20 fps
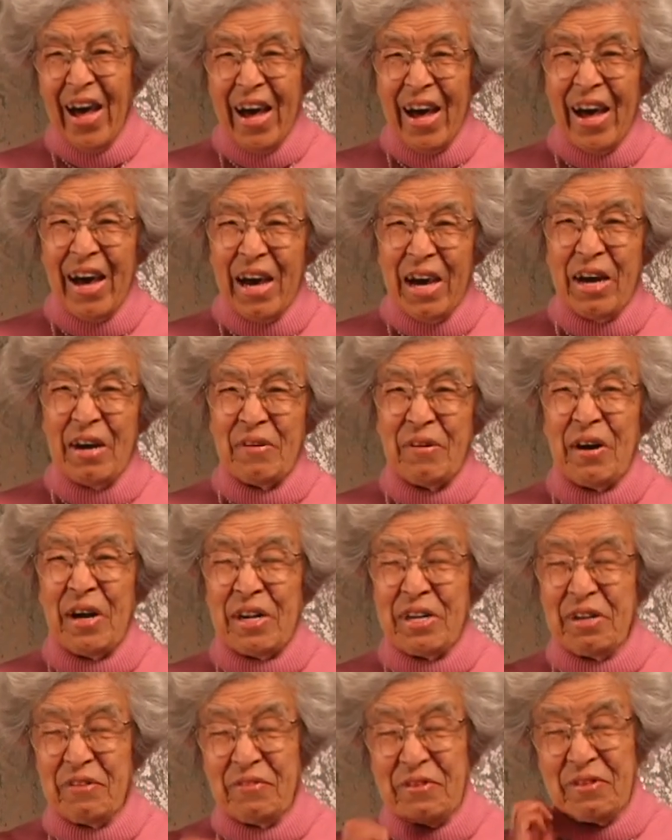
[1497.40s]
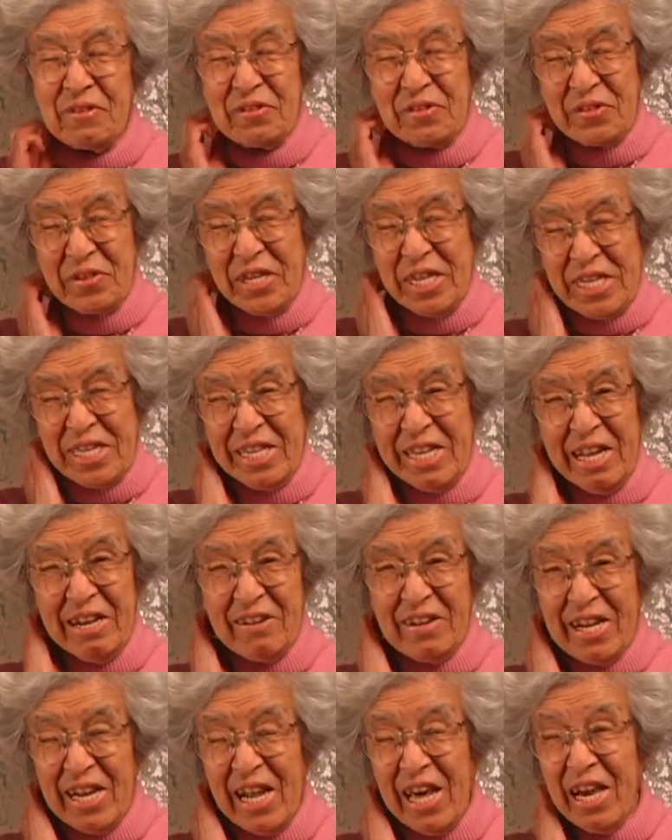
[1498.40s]
wonder if he was going to get out
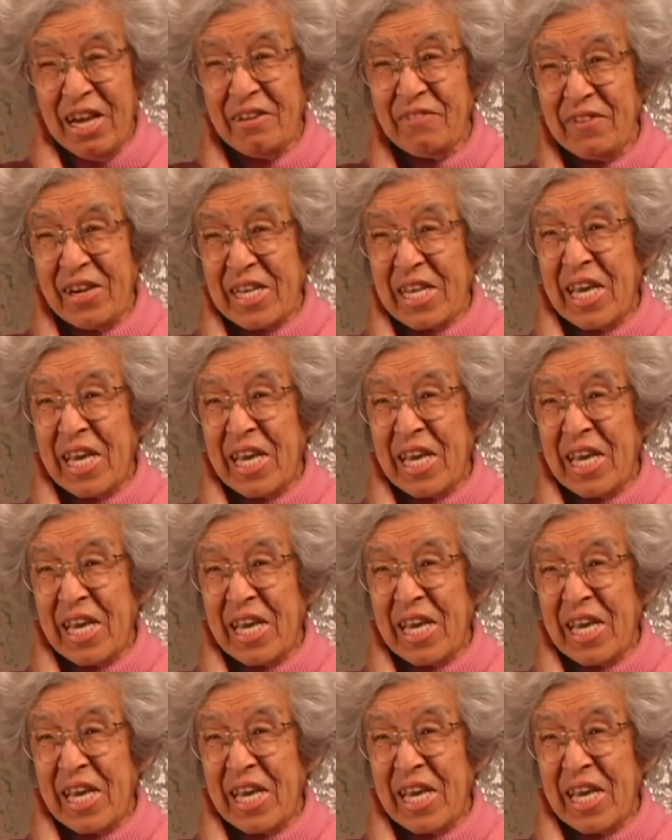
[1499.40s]
alive, I guess.